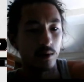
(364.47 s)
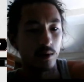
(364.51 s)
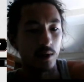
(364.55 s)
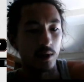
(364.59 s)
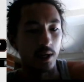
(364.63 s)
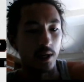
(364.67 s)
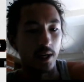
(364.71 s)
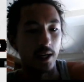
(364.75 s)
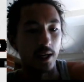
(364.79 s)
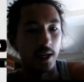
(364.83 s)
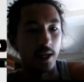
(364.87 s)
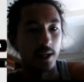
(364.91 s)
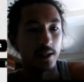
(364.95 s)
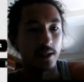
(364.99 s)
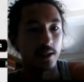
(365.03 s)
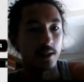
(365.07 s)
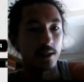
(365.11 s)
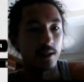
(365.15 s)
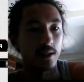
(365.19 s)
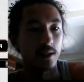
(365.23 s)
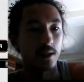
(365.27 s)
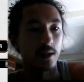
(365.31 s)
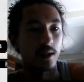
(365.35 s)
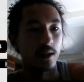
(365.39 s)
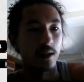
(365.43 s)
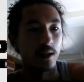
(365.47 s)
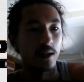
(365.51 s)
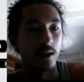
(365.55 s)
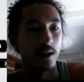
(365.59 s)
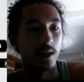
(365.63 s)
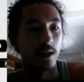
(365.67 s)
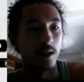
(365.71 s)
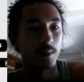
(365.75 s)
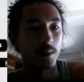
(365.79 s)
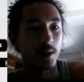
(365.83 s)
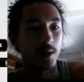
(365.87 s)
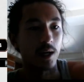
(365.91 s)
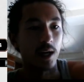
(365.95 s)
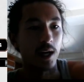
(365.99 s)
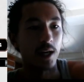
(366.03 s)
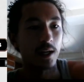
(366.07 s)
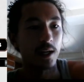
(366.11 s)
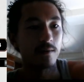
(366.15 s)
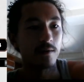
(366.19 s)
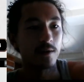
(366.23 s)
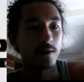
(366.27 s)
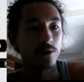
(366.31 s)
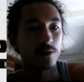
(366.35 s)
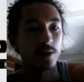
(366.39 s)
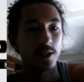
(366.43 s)
And I'm kind
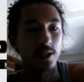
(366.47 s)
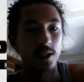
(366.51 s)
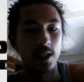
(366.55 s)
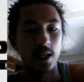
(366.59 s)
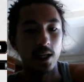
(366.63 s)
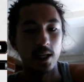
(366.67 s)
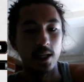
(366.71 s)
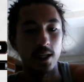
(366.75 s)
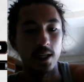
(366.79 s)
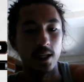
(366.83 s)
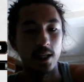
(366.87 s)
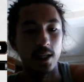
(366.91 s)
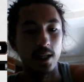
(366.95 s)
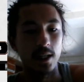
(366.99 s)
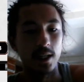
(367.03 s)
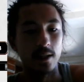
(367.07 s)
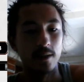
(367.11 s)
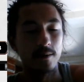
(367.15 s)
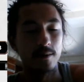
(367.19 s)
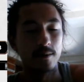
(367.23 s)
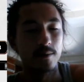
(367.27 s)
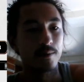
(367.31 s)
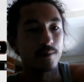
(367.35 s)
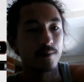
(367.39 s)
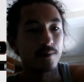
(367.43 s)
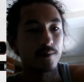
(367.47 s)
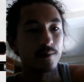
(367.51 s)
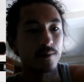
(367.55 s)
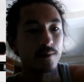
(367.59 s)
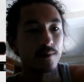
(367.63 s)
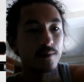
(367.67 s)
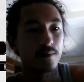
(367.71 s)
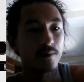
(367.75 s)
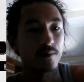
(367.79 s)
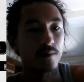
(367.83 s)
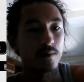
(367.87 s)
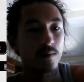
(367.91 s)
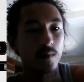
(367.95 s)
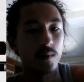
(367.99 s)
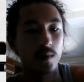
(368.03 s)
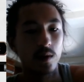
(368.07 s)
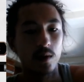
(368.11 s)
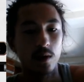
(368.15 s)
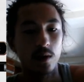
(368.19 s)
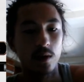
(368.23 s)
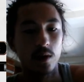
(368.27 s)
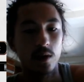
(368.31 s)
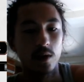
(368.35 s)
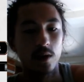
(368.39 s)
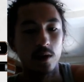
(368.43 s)
of interested in
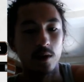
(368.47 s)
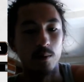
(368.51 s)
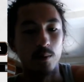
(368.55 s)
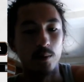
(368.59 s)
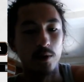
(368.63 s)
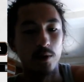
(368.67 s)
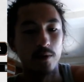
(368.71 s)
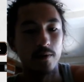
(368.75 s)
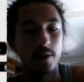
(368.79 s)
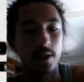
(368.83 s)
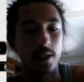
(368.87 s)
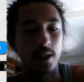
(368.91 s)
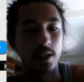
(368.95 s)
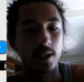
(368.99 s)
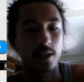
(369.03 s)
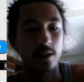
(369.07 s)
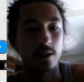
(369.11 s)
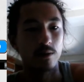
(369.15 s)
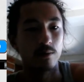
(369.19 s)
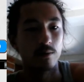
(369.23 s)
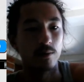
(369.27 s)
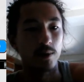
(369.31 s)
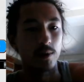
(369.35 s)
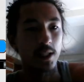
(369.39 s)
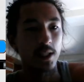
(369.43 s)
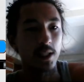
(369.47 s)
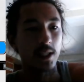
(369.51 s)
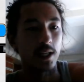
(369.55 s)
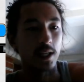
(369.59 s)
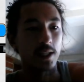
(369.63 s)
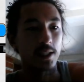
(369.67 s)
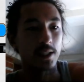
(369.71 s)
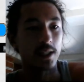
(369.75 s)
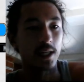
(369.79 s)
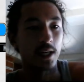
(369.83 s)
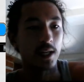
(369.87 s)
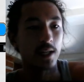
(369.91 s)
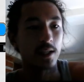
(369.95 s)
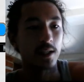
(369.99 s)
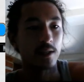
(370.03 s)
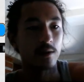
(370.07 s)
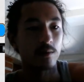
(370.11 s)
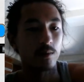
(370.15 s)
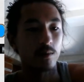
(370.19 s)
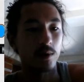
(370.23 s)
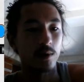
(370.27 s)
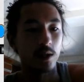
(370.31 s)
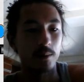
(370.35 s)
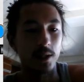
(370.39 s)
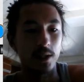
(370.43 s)
moving into green. I said I didn't
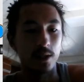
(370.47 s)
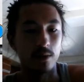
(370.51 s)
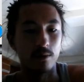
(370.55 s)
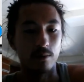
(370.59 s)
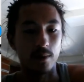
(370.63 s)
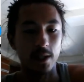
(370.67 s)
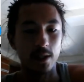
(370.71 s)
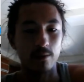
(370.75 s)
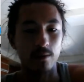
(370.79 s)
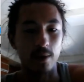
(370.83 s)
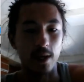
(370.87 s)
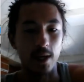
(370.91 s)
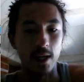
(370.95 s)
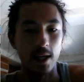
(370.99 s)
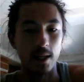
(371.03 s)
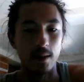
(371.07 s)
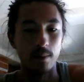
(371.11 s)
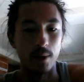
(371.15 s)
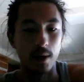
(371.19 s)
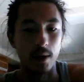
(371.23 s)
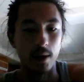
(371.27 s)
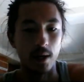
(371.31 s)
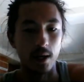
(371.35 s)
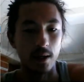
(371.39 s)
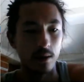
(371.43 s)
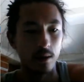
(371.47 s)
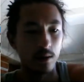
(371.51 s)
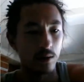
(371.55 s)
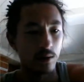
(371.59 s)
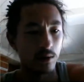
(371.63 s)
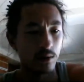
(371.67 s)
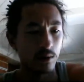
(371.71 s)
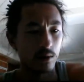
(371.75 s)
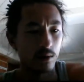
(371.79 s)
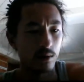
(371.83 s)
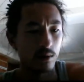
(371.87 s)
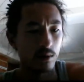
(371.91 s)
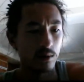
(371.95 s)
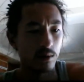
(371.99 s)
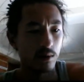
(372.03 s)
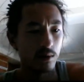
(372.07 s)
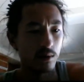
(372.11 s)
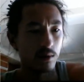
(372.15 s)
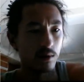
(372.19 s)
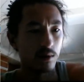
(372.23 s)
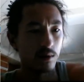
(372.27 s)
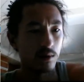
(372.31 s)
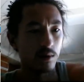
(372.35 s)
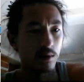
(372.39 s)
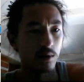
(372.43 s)
want to be green-red, but
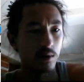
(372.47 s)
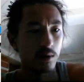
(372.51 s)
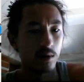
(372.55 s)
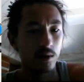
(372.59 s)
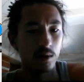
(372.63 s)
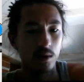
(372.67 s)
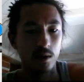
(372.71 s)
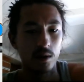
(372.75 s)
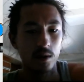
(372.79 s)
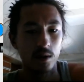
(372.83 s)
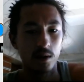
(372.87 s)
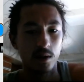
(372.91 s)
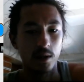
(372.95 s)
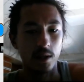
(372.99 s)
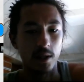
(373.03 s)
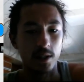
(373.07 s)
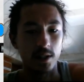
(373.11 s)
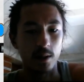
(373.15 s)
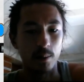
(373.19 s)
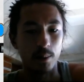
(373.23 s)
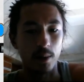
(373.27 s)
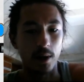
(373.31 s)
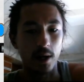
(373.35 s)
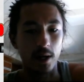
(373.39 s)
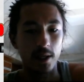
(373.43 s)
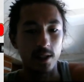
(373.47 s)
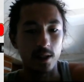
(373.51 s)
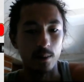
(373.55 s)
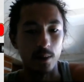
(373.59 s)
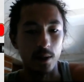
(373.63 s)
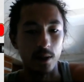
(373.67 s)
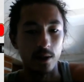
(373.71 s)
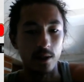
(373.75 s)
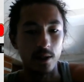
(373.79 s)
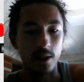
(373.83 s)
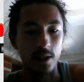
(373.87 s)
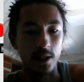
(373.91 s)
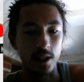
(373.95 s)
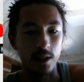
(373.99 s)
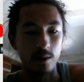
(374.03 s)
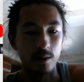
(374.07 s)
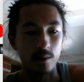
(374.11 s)
it's a possibility.